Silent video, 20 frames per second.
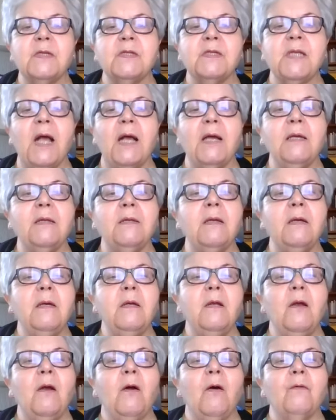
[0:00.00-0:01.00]
side
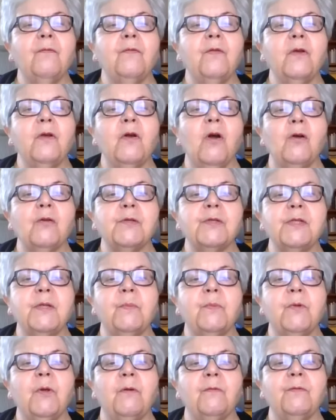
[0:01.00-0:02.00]
of the
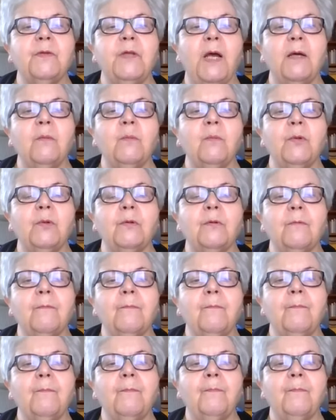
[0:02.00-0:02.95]
concept of daemon.